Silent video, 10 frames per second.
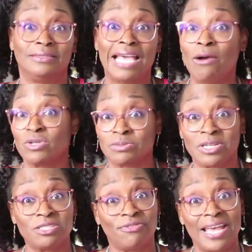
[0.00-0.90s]
That was
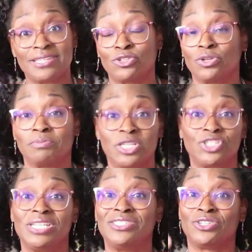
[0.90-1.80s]
much faster,
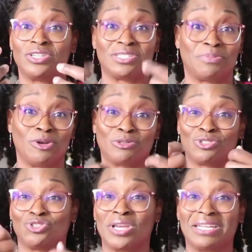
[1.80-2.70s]
much easier, as opposed
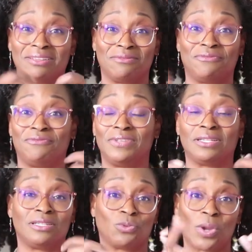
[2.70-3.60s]
to trying to
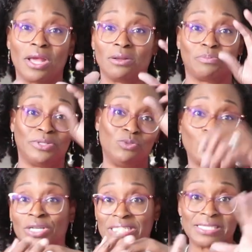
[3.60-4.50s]
fiddle around putting
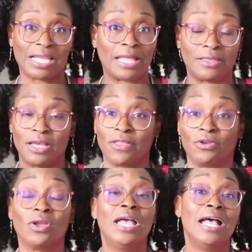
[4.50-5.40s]
one inside the
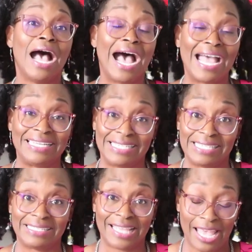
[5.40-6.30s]
other. I
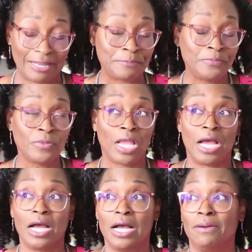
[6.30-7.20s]
did that.
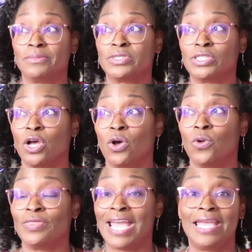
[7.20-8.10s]

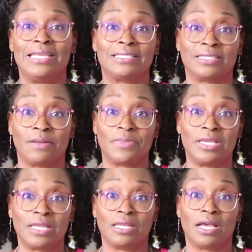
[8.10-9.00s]
So that is
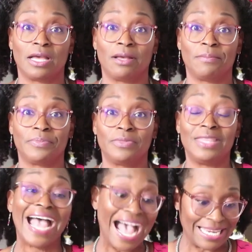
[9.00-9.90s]
something that
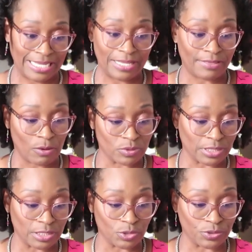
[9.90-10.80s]
I did that was
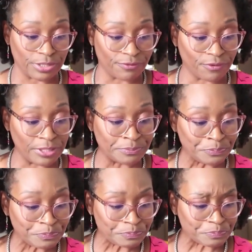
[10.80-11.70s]
a little different.
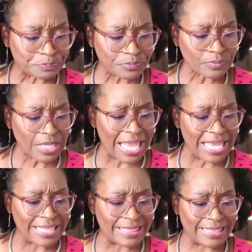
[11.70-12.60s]

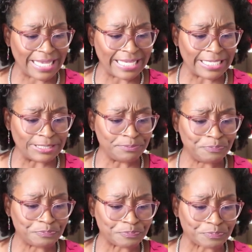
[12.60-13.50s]
And then